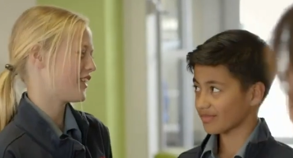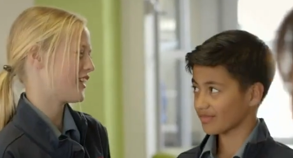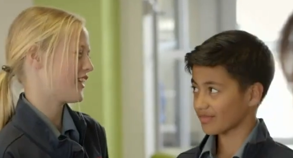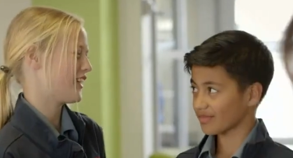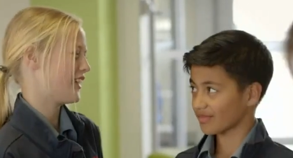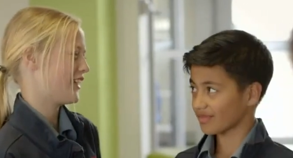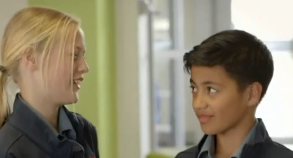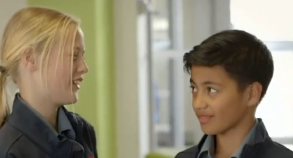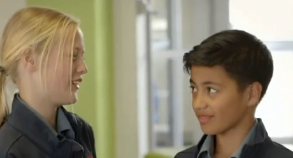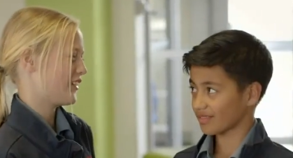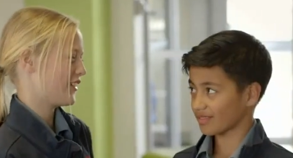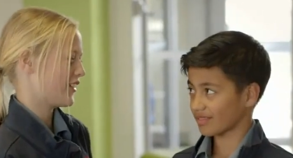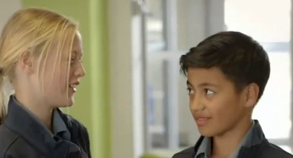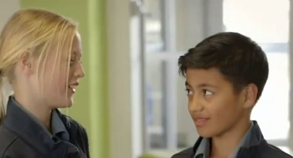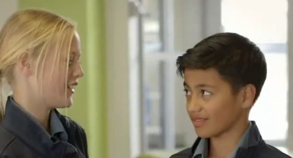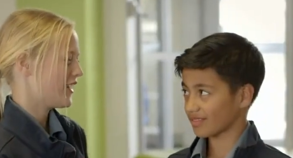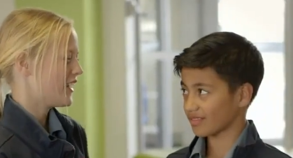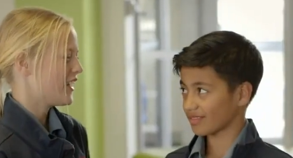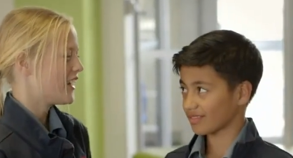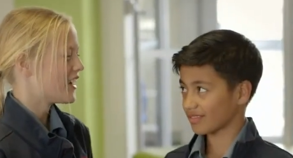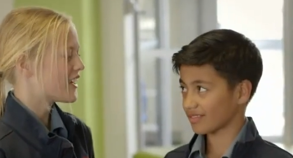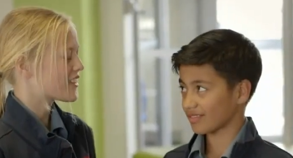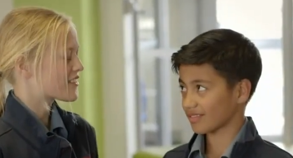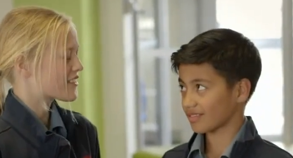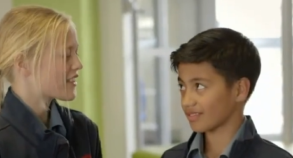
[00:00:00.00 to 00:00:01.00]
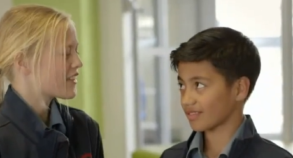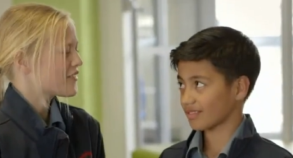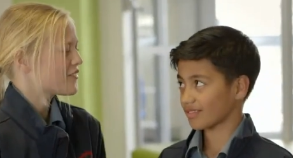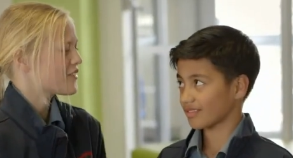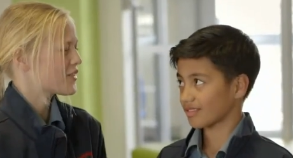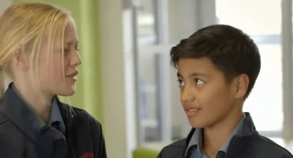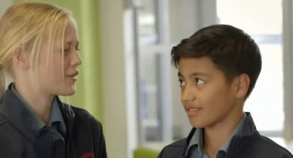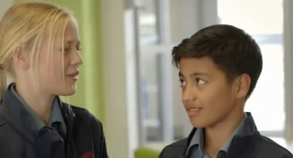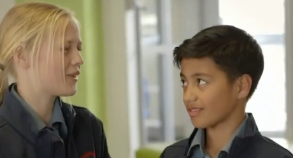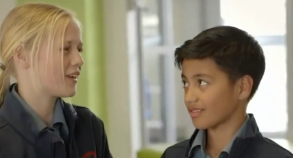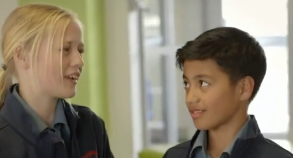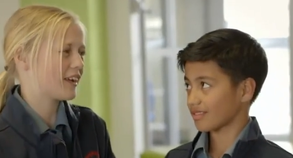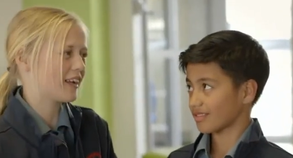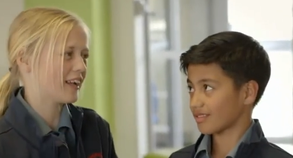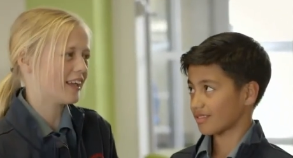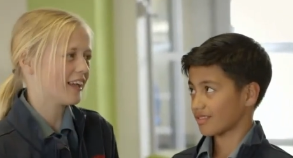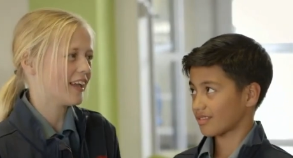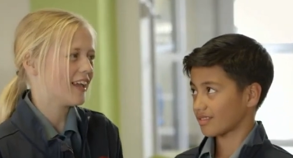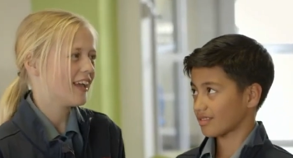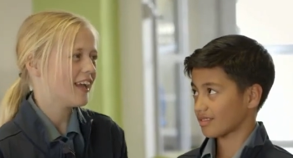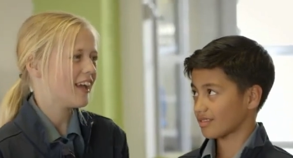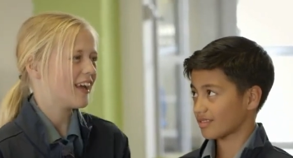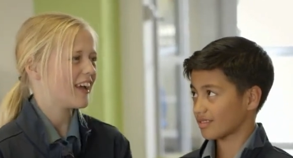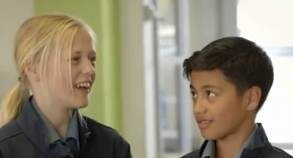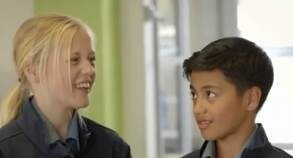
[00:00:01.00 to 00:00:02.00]
Speaker 1: really hurt. It's over quickly
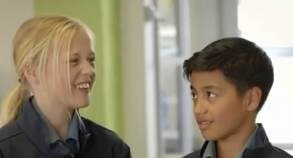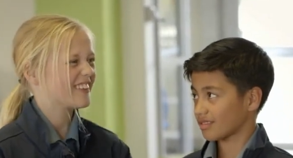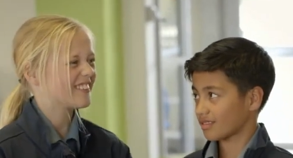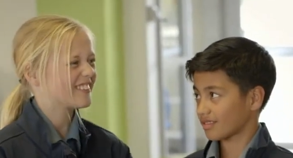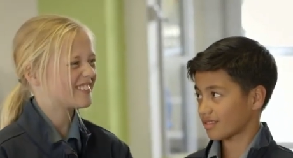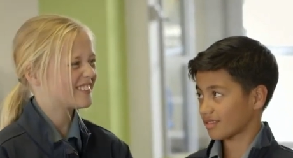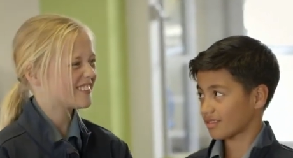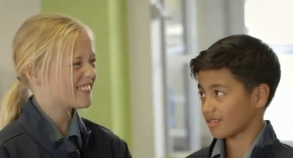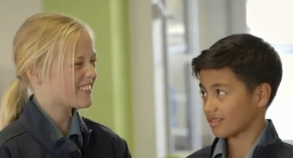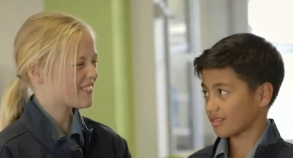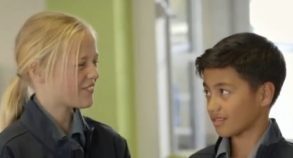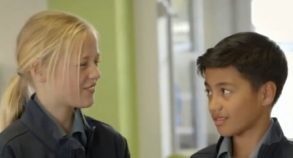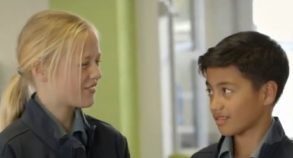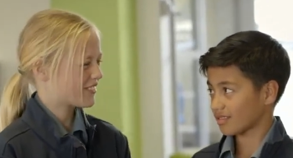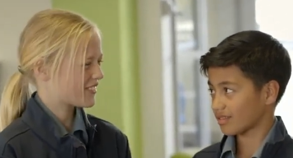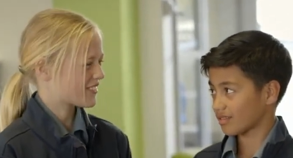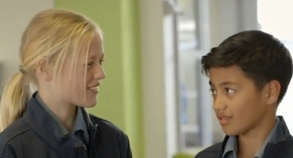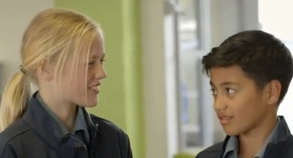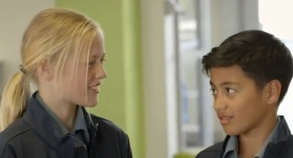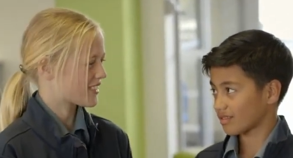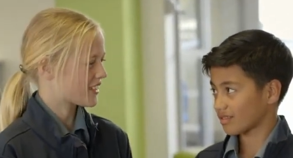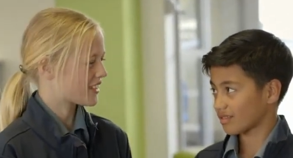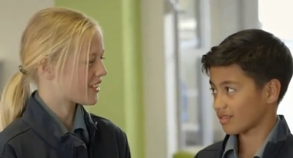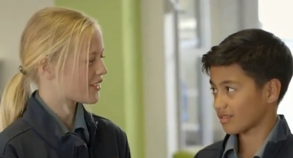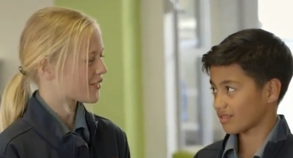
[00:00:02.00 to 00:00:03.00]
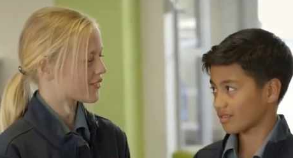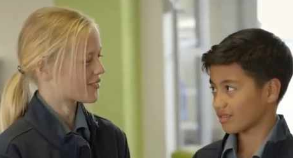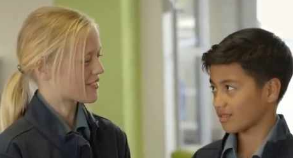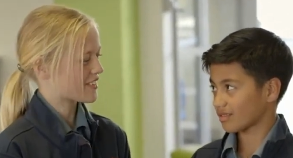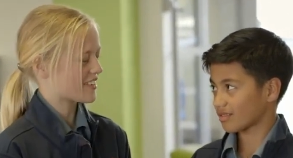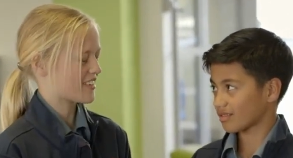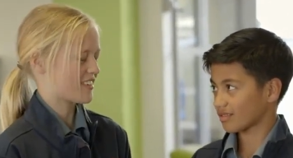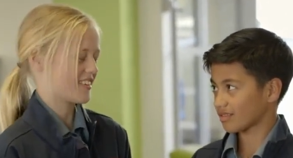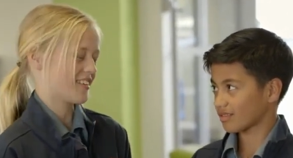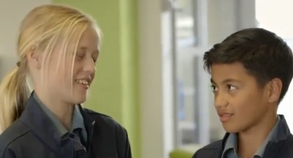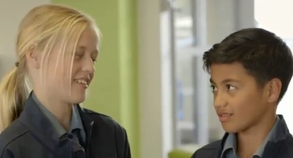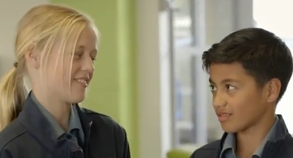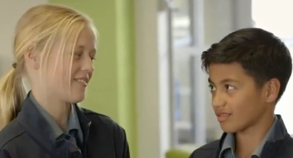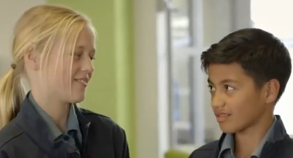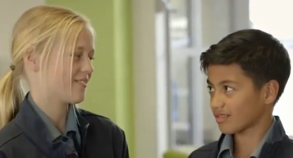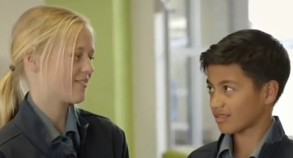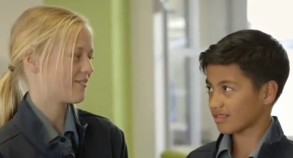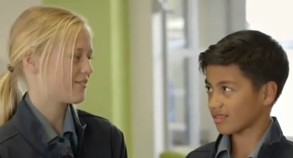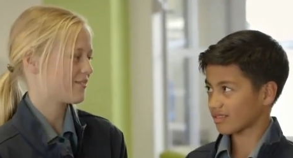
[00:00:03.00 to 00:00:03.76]
and it just feels a little tender.